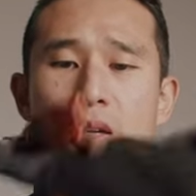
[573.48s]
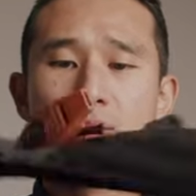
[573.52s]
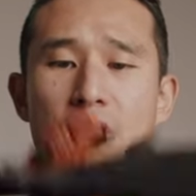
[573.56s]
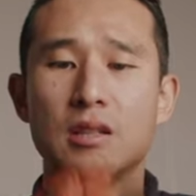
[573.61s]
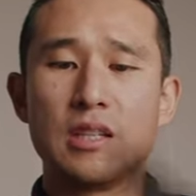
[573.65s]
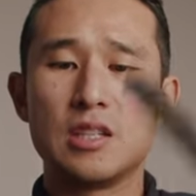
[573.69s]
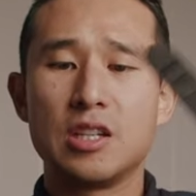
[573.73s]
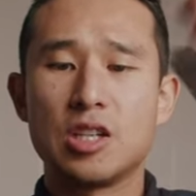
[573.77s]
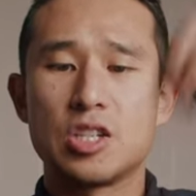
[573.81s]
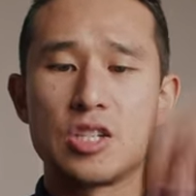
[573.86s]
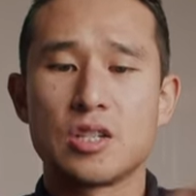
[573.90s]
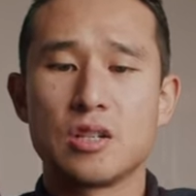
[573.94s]

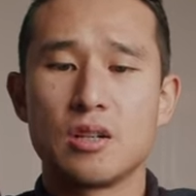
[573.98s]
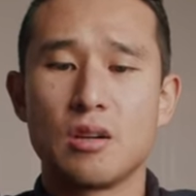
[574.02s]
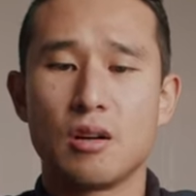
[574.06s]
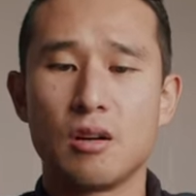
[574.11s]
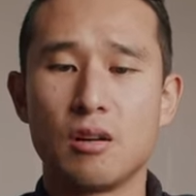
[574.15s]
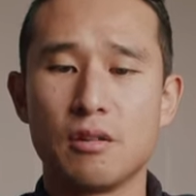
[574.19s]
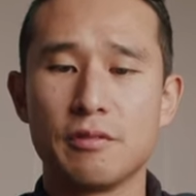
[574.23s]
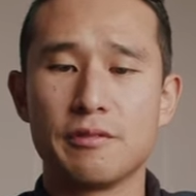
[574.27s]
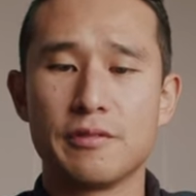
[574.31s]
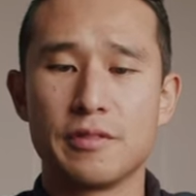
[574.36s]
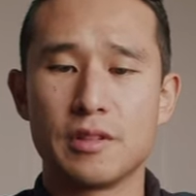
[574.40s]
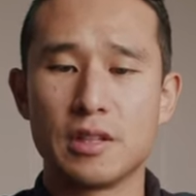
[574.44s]
The addition
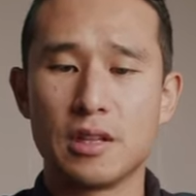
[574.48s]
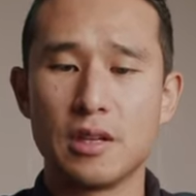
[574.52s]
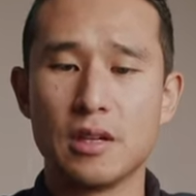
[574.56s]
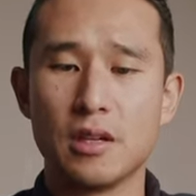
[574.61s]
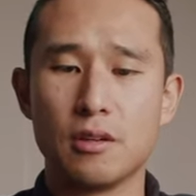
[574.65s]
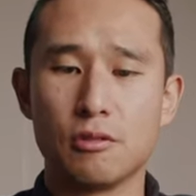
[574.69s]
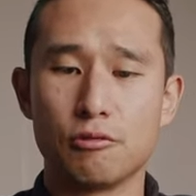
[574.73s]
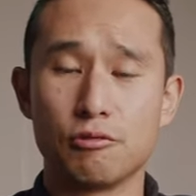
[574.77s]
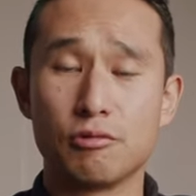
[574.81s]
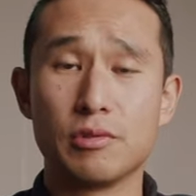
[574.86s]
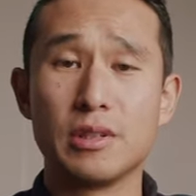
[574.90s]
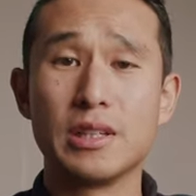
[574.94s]
of
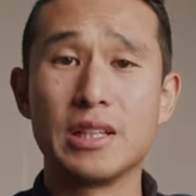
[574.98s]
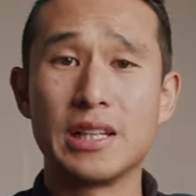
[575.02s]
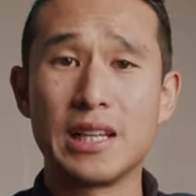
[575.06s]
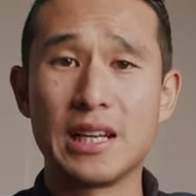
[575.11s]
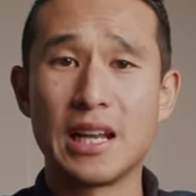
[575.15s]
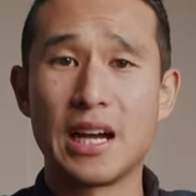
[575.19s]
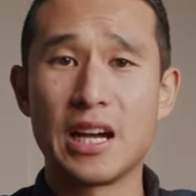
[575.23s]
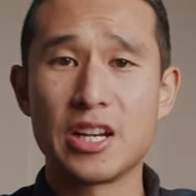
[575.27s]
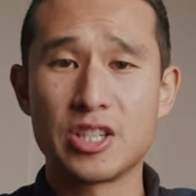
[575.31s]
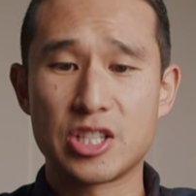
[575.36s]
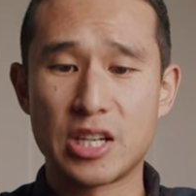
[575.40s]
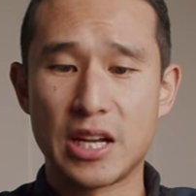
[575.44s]
the really
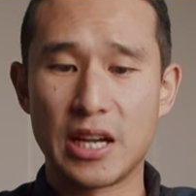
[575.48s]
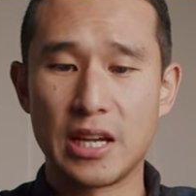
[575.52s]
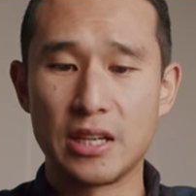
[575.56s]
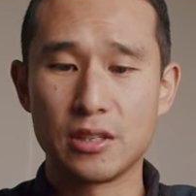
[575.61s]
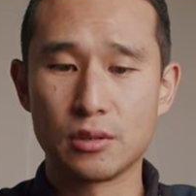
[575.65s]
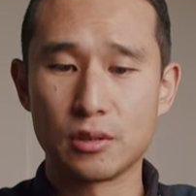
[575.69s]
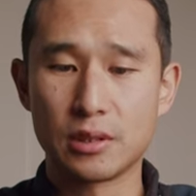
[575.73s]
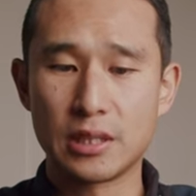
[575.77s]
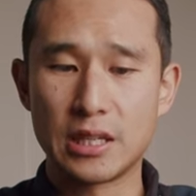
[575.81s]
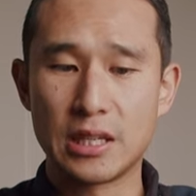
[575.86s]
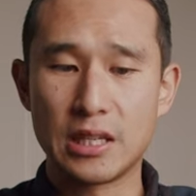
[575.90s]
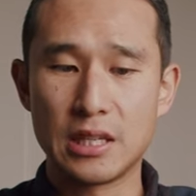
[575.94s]
large
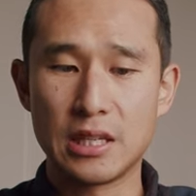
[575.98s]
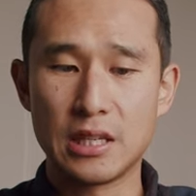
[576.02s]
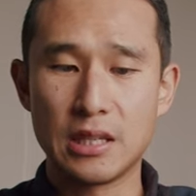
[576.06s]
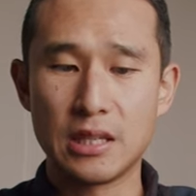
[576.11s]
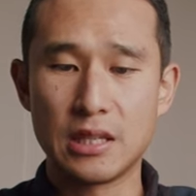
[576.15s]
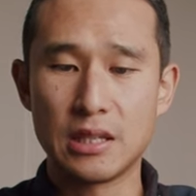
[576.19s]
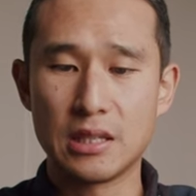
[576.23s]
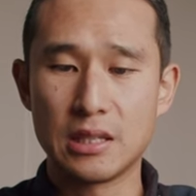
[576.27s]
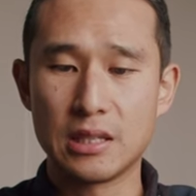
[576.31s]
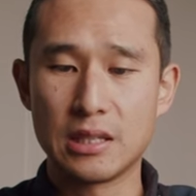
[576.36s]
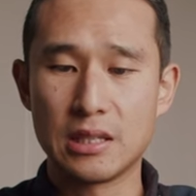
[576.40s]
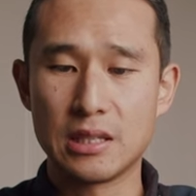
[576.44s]
handle
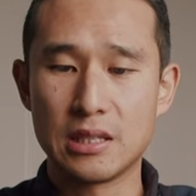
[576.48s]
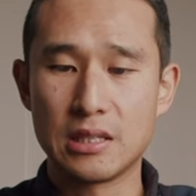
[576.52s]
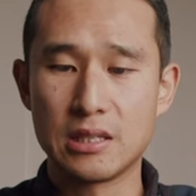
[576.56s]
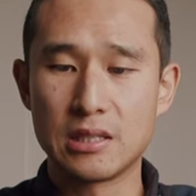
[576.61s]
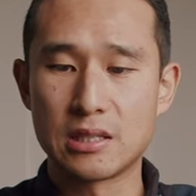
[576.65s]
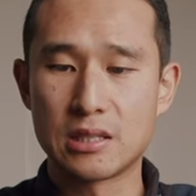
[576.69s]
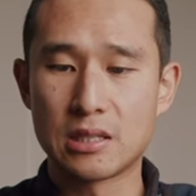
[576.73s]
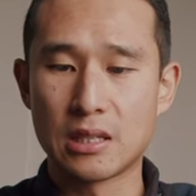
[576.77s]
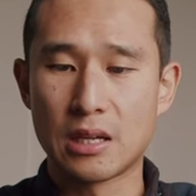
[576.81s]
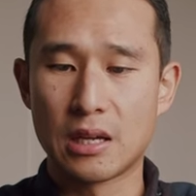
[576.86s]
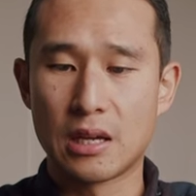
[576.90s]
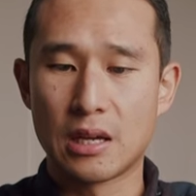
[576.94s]
here
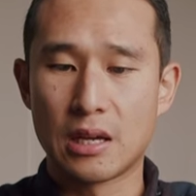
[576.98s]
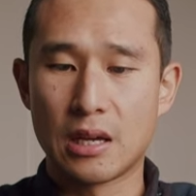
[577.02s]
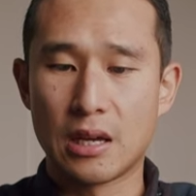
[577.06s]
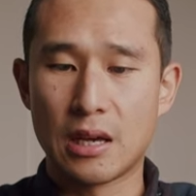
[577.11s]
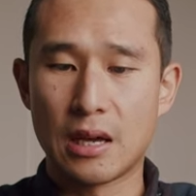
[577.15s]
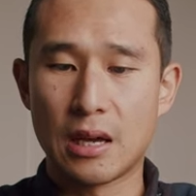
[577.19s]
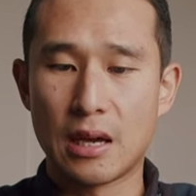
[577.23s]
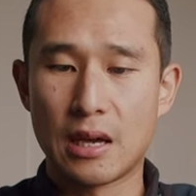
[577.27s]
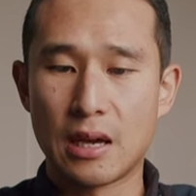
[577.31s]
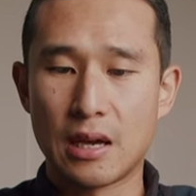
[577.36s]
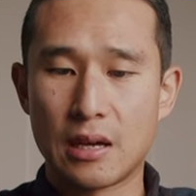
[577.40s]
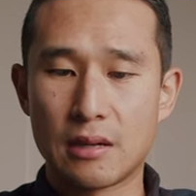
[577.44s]
is
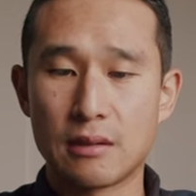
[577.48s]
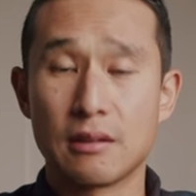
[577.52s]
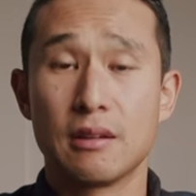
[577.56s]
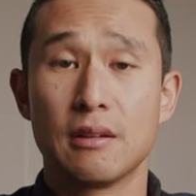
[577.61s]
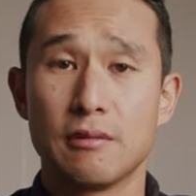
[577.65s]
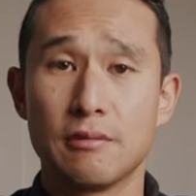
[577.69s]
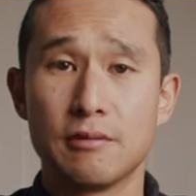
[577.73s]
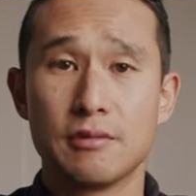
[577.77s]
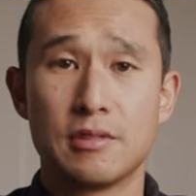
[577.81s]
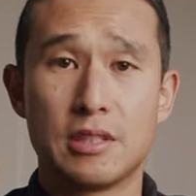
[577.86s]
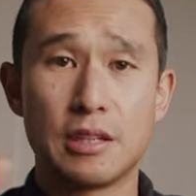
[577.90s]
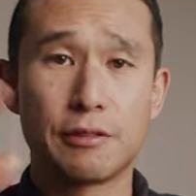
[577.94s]
uh,
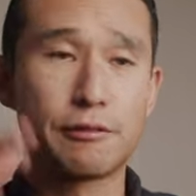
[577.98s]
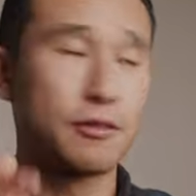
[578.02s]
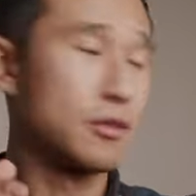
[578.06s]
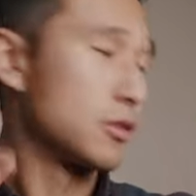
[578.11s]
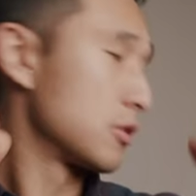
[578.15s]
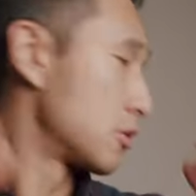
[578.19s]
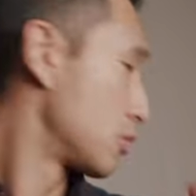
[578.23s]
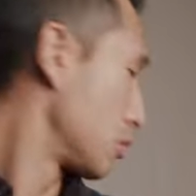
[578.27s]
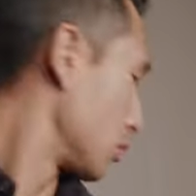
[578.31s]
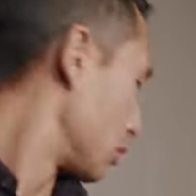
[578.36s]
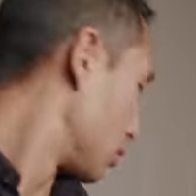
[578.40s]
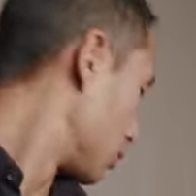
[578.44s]

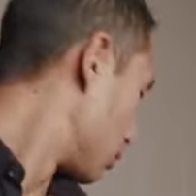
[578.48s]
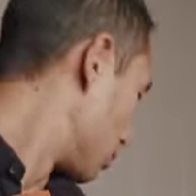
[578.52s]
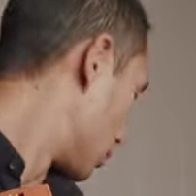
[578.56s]
different to